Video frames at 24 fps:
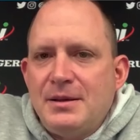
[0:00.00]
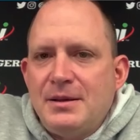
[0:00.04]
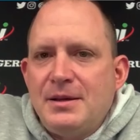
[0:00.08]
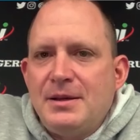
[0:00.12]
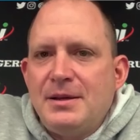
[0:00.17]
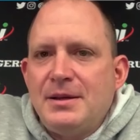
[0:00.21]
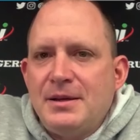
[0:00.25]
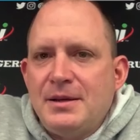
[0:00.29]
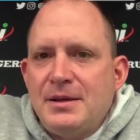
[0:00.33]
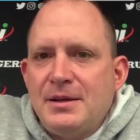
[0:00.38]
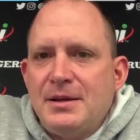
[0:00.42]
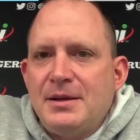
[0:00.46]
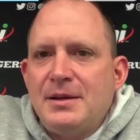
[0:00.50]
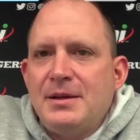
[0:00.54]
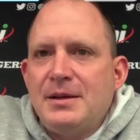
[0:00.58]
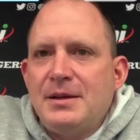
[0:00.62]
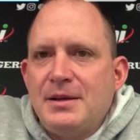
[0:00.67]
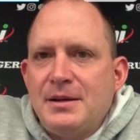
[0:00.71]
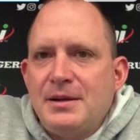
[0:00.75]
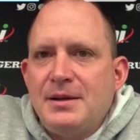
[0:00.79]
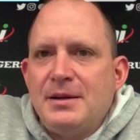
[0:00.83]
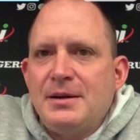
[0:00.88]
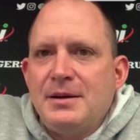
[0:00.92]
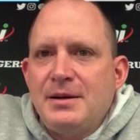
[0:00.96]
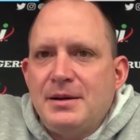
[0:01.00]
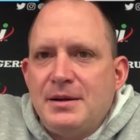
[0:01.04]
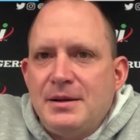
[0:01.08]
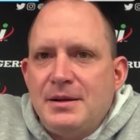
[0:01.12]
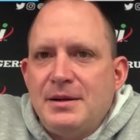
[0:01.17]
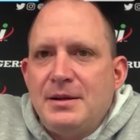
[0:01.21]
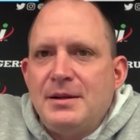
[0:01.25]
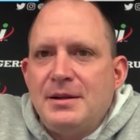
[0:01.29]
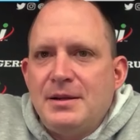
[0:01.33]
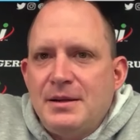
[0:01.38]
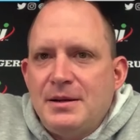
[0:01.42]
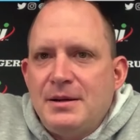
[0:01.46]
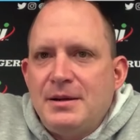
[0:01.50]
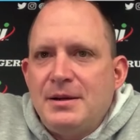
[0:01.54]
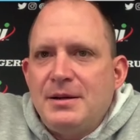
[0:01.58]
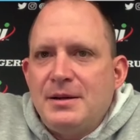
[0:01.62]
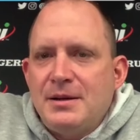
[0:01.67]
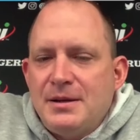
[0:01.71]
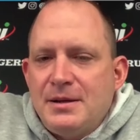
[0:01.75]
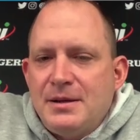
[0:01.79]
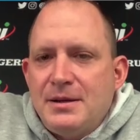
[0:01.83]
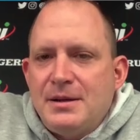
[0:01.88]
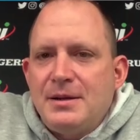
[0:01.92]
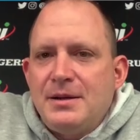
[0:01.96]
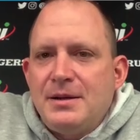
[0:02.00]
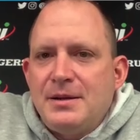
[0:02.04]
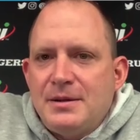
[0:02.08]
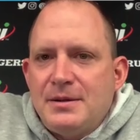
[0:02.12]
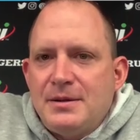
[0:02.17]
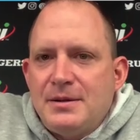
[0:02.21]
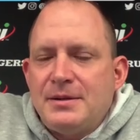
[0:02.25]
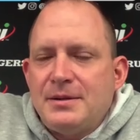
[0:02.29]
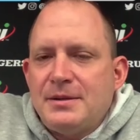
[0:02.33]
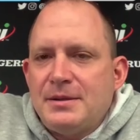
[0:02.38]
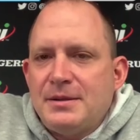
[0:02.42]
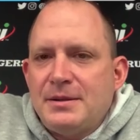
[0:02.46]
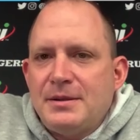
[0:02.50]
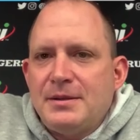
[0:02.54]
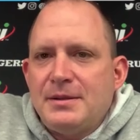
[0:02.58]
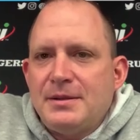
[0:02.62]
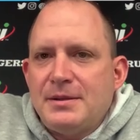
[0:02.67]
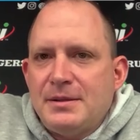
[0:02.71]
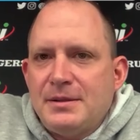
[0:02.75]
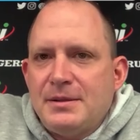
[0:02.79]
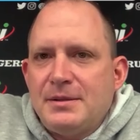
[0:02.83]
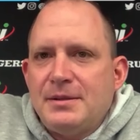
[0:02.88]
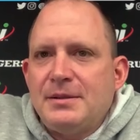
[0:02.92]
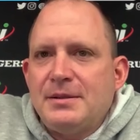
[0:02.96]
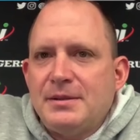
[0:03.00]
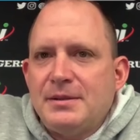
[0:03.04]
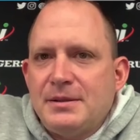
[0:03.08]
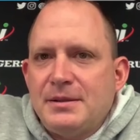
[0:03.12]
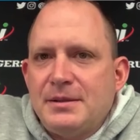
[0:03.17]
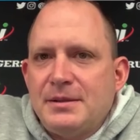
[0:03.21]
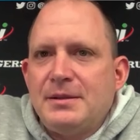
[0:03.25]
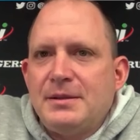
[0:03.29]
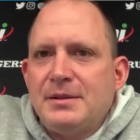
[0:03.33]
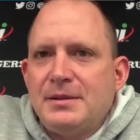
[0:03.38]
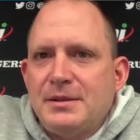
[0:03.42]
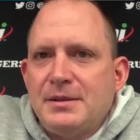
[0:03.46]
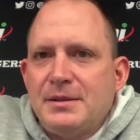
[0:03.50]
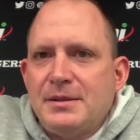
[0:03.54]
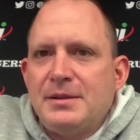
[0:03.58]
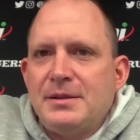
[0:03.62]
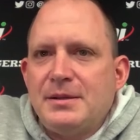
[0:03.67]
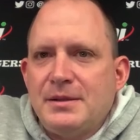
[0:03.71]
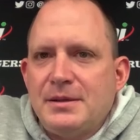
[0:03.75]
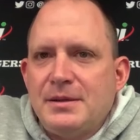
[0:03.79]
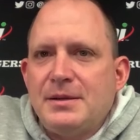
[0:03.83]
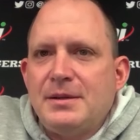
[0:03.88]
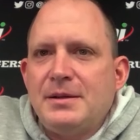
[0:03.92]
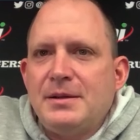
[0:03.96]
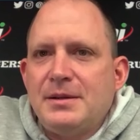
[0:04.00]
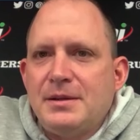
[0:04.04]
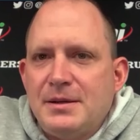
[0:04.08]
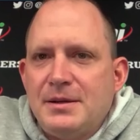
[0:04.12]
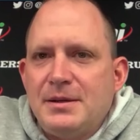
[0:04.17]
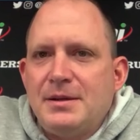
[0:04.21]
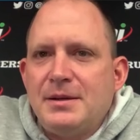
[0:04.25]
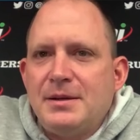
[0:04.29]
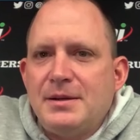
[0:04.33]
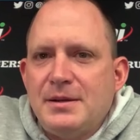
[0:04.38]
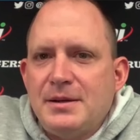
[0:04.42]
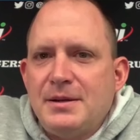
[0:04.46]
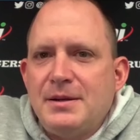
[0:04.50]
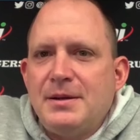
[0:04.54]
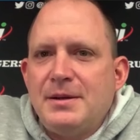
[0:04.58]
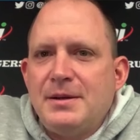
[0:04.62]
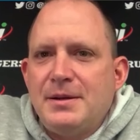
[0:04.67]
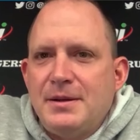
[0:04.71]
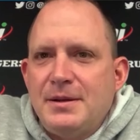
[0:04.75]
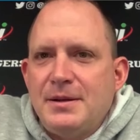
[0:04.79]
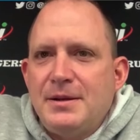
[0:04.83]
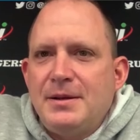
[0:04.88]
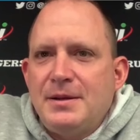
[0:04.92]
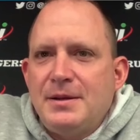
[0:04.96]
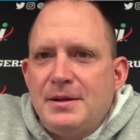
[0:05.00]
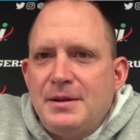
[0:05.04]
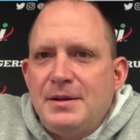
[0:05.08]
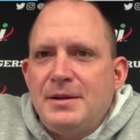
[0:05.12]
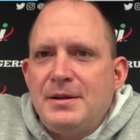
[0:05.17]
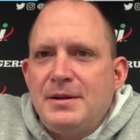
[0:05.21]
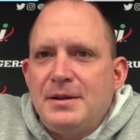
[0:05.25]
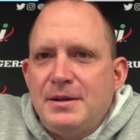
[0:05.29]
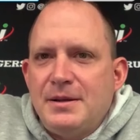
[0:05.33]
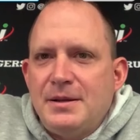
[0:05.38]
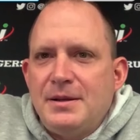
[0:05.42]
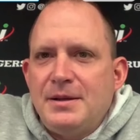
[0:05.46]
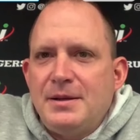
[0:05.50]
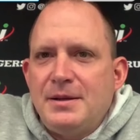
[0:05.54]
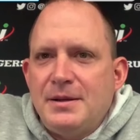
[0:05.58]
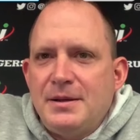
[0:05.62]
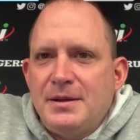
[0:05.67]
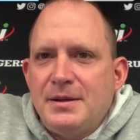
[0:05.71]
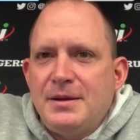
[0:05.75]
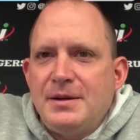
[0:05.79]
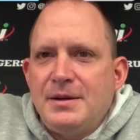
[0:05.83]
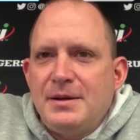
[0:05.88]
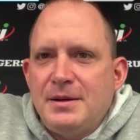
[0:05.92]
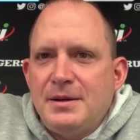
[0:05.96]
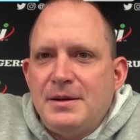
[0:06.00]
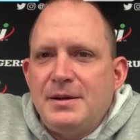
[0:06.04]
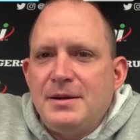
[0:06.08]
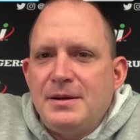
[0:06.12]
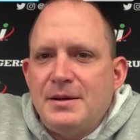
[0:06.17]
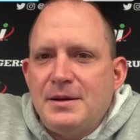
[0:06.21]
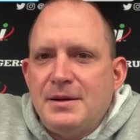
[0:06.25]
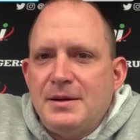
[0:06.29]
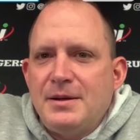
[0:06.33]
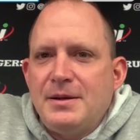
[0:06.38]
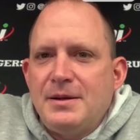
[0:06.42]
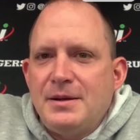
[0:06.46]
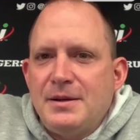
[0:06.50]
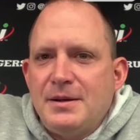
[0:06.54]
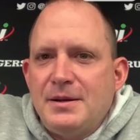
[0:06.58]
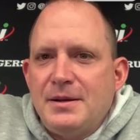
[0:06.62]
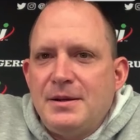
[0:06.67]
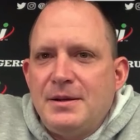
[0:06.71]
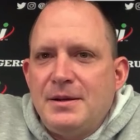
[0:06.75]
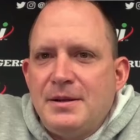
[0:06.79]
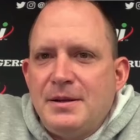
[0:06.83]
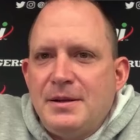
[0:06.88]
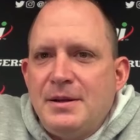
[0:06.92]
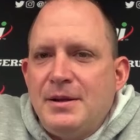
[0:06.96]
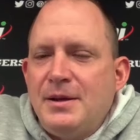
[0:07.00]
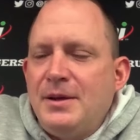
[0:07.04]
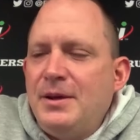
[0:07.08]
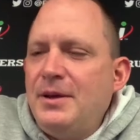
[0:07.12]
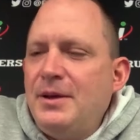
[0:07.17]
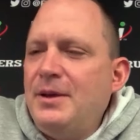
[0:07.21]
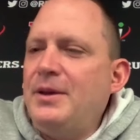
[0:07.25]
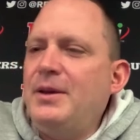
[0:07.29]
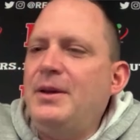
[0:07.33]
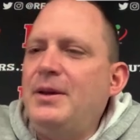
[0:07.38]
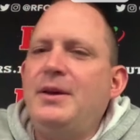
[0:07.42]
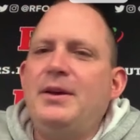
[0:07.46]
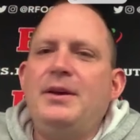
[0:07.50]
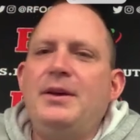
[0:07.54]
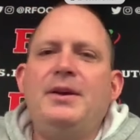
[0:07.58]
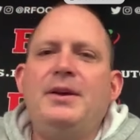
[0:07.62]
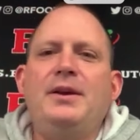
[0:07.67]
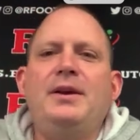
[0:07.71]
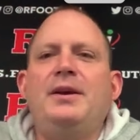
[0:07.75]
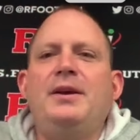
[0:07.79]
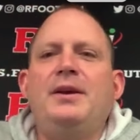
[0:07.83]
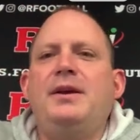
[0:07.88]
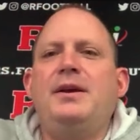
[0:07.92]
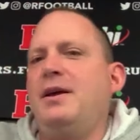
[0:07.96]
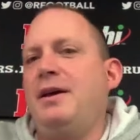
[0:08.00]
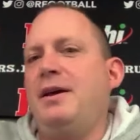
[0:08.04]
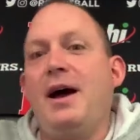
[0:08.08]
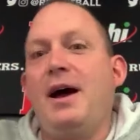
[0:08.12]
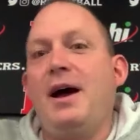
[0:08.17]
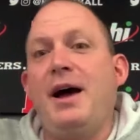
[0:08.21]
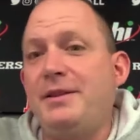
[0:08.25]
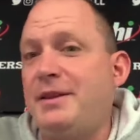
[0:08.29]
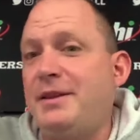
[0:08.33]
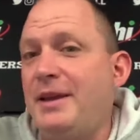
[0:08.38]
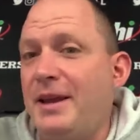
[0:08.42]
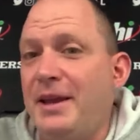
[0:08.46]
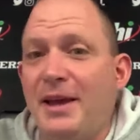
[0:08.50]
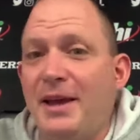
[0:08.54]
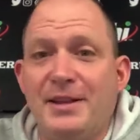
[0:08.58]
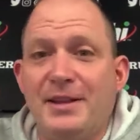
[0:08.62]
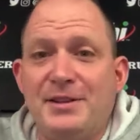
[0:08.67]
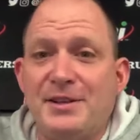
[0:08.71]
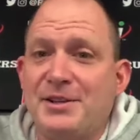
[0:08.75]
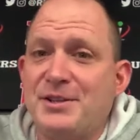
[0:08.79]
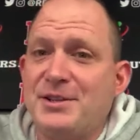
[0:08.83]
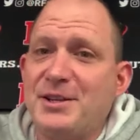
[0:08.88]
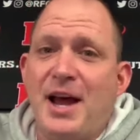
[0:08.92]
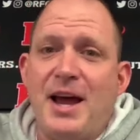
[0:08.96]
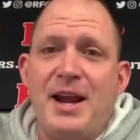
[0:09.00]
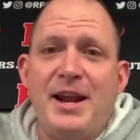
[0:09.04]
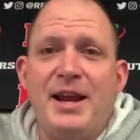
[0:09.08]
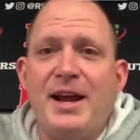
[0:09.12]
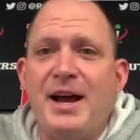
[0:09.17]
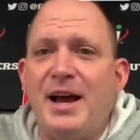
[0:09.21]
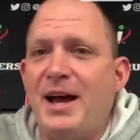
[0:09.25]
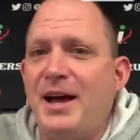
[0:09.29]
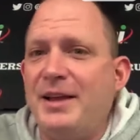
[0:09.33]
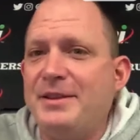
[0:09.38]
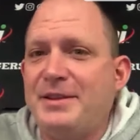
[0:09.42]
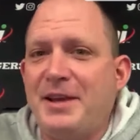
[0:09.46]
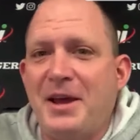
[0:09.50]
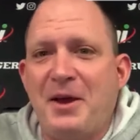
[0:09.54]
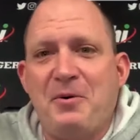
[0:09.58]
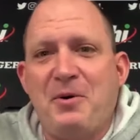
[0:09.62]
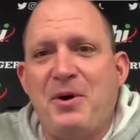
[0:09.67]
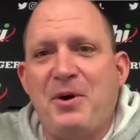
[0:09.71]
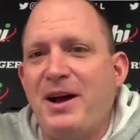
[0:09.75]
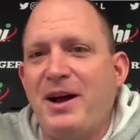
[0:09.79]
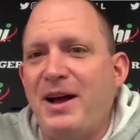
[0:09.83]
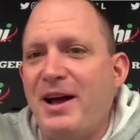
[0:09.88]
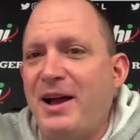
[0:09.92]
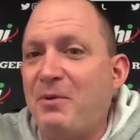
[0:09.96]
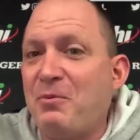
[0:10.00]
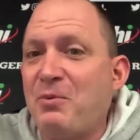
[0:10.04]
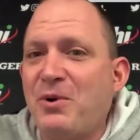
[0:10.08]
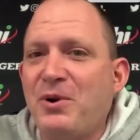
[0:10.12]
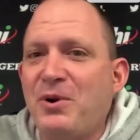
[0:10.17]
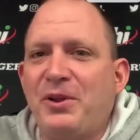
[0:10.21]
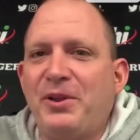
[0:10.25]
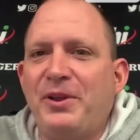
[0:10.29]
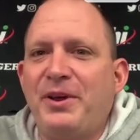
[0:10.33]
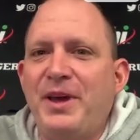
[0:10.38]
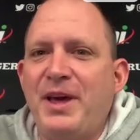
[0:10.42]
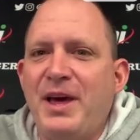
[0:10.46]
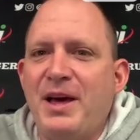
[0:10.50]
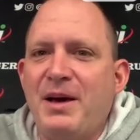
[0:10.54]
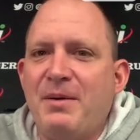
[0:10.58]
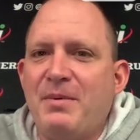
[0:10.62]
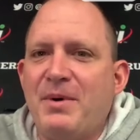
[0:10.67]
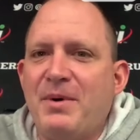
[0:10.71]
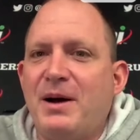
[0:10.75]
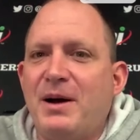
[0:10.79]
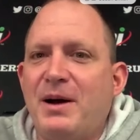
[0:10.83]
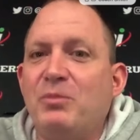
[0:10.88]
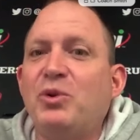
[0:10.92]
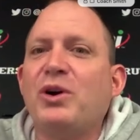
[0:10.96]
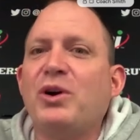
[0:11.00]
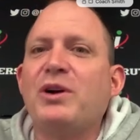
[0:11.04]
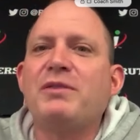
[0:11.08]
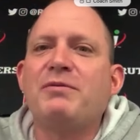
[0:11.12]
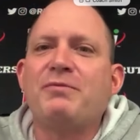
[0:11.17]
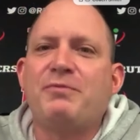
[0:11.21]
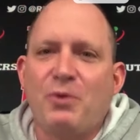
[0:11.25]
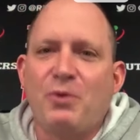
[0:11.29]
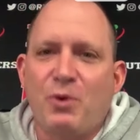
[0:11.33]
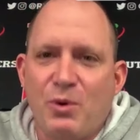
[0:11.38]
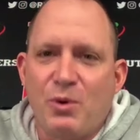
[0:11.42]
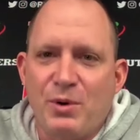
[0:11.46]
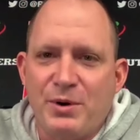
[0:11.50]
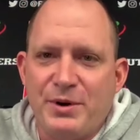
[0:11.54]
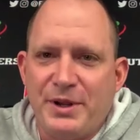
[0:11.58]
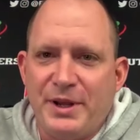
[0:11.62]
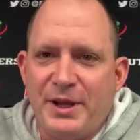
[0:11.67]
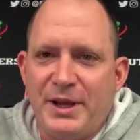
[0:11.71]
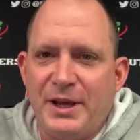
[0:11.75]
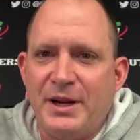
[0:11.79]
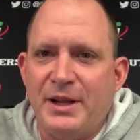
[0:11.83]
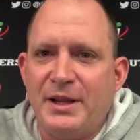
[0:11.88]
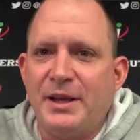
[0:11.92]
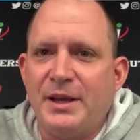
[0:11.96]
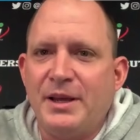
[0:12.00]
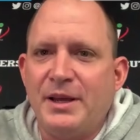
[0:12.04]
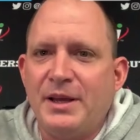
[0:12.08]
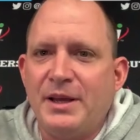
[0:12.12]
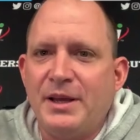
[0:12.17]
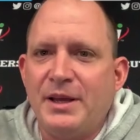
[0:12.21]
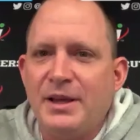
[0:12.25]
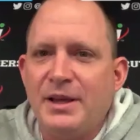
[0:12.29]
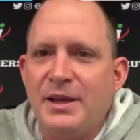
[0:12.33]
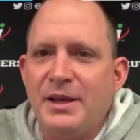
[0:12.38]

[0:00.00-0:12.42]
now that you know what they're capable of when they're in the line of fire? That hey, I can trust these guys. Now you know what they're capable of. It, it, it's exciting. I tell you what, I really am. I'm looking forward to getting